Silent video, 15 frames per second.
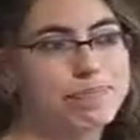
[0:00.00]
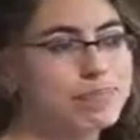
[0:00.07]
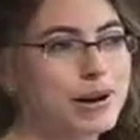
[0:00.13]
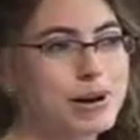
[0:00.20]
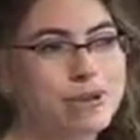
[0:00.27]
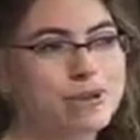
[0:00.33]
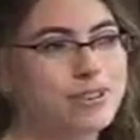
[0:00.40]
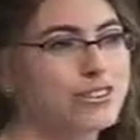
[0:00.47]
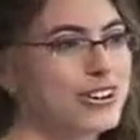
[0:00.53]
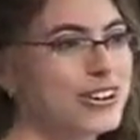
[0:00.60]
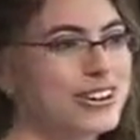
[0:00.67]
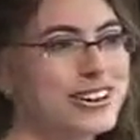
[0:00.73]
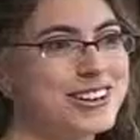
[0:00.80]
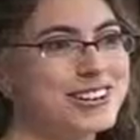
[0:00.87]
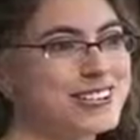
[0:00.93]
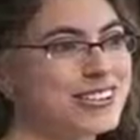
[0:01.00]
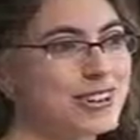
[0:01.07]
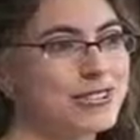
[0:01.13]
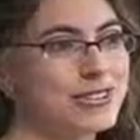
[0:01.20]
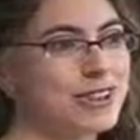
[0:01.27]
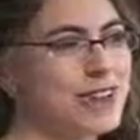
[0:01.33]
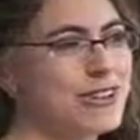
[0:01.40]
both sides, there
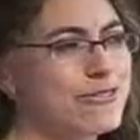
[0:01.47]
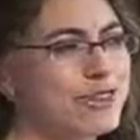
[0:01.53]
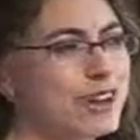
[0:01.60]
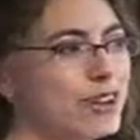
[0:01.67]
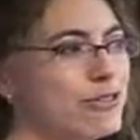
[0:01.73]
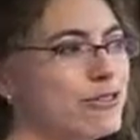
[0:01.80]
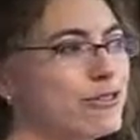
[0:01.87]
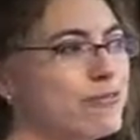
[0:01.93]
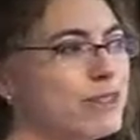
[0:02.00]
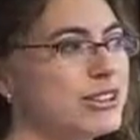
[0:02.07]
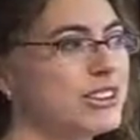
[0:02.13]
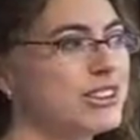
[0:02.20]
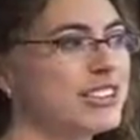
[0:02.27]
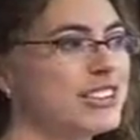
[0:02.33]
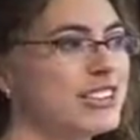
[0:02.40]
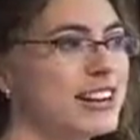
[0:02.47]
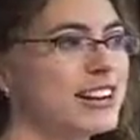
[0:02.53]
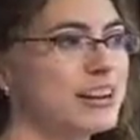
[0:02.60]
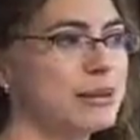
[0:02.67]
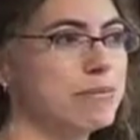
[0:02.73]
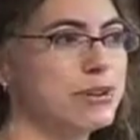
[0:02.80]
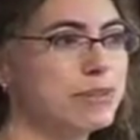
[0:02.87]
was kind of a gulf of
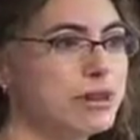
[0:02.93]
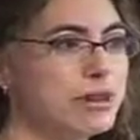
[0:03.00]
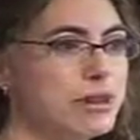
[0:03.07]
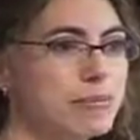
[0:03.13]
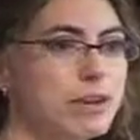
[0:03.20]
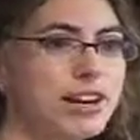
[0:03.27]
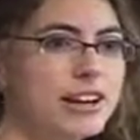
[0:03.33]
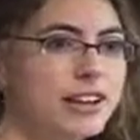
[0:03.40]
misunderstanding between them.